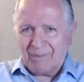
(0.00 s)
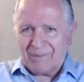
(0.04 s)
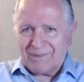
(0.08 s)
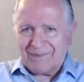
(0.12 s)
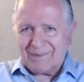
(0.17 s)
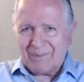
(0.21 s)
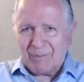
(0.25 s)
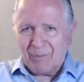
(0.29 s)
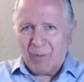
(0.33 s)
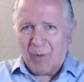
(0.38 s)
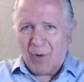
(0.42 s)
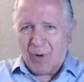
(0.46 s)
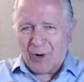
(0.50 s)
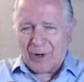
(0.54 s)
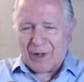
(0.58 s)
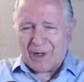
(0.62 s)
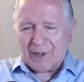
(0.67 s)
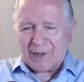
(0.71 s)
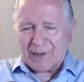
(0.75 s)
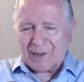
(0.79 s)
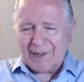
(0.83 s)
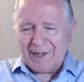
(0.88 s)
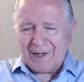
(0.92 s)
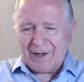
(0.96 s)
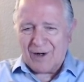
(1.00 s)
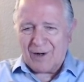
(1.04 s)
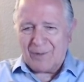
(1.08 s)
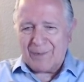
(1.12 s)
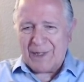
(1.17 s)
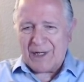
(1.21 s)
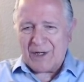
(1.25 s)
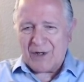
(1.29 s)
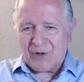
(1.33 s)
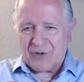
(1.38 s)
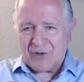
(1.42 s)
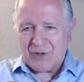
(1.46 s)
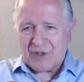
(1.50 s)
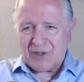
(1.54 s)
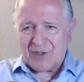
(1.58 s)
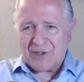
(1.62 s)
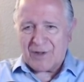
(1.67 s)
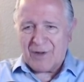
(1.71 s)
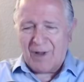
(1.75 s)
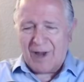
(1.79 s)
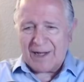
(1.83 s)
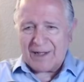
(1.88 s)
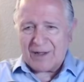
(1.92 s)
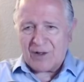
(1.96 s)
more clear because it's
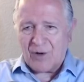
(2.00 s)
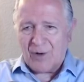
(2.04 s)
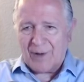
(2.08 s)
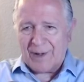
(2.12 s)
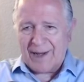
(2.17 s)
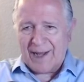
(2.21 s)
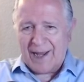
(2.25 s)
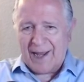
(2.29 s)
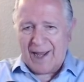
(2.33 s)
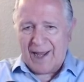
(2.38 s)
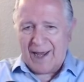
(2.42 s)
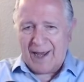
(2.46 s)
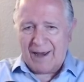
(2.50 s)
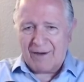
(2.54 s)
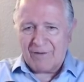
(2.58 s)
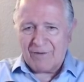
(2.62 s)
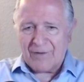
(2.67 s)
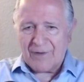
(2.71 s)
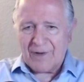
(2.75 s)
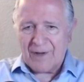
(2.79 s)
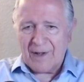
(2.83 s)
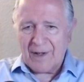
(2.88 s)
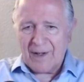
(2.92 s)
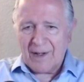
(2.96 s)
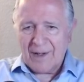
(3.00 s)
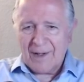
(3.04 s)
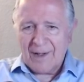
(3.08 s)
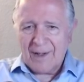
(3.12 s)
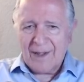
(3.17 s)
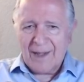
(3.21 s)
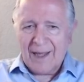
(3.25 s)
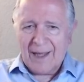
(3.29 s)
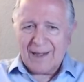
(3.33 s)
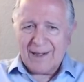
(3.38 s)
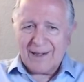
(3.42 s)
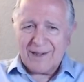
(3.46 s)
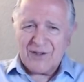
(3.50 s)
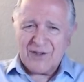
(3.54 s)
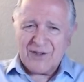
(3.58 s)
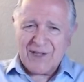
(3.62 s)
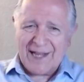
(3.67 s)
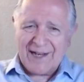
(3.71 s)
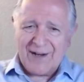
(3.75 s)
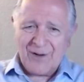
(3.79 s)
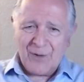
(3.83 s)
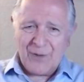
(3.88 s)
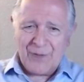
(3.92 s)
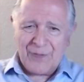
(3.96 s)
not going to have, at least
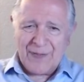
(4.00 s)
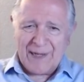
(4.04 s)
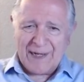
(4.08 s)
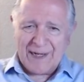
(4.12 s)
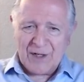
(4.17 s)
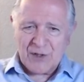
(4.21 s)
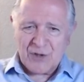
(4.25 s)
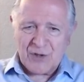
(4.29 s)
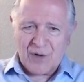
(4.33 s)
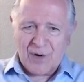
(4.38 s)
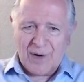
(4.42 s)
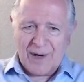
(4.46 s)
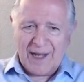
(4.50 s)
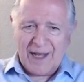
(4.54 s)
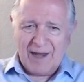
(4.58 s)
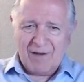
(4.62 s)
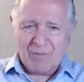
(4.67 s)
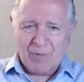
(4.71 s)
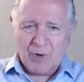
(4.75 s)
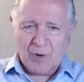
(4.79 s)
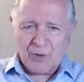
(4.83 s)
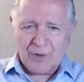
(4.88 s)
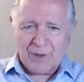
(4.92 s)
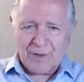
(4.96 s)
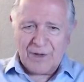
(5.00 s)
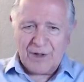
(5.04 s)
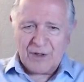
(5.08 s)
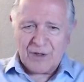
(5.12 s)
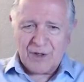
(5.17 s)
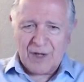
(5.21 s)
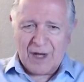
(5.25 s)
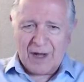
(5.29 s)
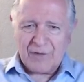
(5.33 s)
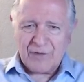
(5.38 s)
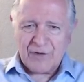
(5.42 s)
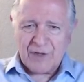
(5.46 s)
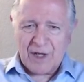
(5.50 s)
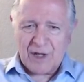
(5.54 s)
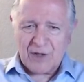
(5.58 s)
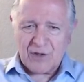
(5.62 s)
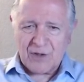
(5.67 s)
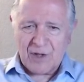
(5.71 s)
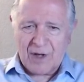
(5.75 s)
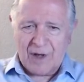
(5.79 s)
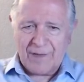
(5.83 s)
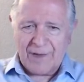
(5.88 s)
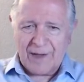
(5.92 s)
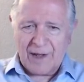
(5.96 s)
I don't think it's going to have both of these offsets
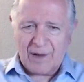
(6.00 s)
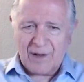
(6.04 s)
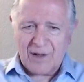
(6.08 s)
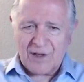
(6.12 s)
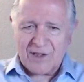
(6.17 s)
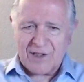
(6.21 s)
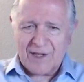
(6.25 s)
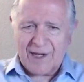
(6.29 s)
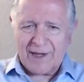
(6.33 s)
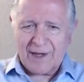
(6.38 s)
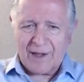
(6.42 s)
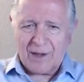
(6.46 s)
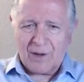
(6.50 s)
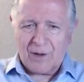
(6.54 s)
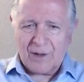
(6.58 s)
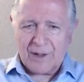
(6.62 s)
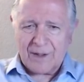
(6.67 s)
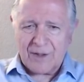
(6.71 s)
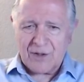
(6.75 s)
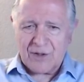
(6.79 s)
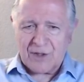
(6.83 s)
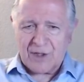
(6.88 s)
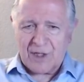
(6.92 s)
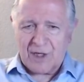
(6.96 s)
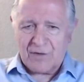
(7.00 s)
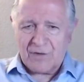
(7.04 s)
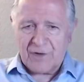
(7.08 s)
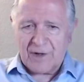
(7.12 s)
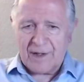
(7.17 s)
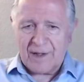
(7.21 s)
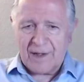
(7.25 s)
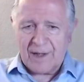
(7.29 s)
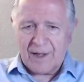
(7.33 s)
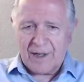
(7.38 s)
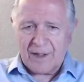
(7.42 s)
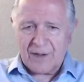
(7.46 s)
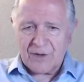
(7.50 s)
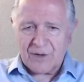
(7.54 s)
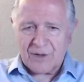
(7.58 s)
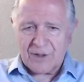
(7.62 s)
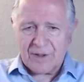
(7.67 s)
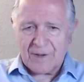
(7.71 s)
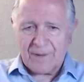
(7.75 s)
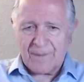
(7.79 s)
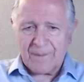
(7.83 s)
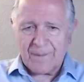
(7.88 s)
on there. Let's take a look and see if it does.